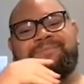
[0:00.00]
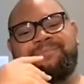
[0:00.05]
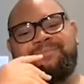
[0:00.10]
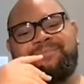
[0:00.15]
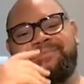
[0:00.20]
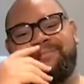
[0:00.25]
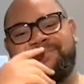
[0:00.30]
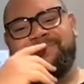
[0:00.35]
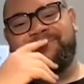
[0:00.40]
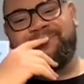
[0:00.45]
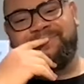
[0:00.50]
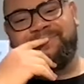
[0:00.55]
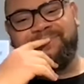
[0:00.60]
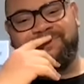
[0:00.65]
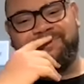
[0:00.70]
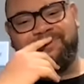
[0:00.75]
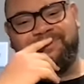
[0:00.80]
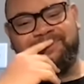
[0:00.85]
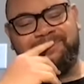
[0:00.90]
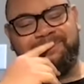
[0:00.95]

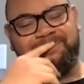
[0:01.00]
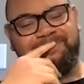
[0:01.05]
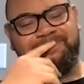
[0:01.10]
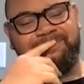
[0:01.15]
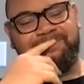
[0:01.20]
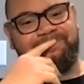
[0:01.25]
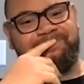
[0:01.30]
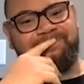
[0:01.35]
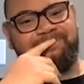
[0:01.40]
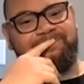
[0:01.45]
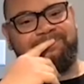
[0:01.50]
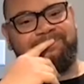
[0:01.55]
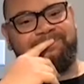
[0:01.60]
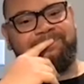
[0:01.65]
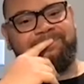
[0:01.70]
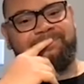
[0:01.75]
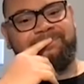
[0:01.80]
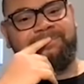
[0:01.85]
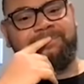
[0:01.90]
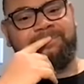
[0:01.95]

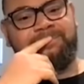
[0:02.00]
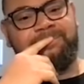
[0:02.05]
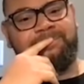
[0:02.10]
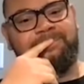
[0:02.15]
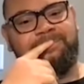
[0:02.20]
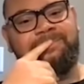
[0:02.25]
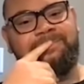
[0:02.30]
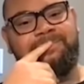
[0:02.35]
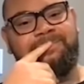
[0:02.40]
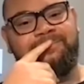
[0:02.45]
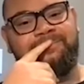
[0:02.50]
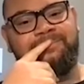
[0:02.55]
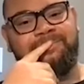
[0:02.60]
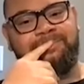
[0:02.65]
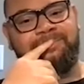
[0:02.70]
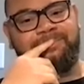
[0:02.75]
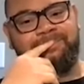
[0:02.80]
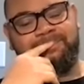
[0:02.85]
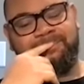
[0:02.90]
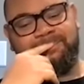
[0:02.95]

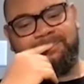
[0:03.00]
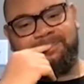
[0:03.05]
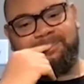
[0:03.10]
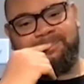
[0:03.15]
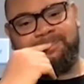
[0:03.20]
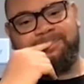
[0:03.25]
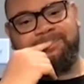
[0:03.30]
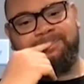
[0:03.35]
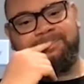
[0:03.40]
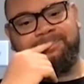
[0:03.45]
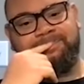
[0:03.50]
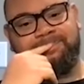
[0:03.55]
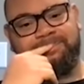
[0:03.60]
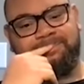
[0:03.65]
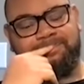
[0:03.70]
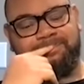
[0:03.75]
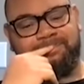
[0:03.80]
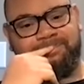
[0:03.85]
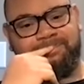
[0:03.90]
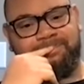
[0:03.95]

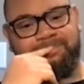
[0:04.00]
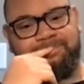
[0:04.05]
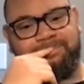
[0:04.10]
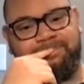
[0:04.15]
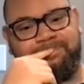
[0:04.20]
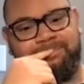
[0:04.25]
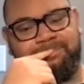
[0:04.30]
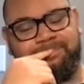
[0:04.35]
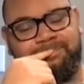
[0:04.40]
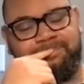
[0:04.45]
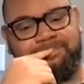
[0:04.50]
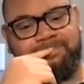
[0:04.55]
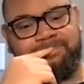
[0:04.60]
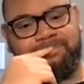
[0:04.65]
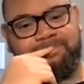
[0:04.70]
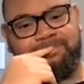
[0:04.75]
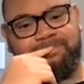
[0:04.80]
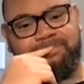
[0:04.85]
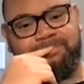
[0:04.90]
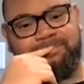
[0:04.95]

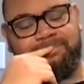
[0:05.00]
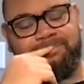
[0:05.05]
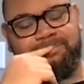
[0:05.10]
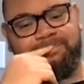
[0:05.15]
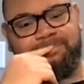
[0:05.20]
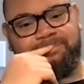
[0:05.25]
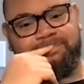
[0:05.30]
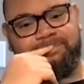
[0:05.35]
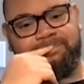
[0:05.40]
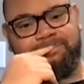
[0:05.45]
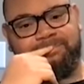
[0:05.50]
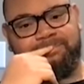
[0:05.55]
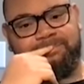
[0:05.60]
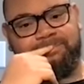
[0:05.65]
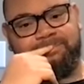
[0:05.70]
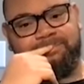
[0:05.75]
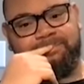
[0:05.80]
(not speaking)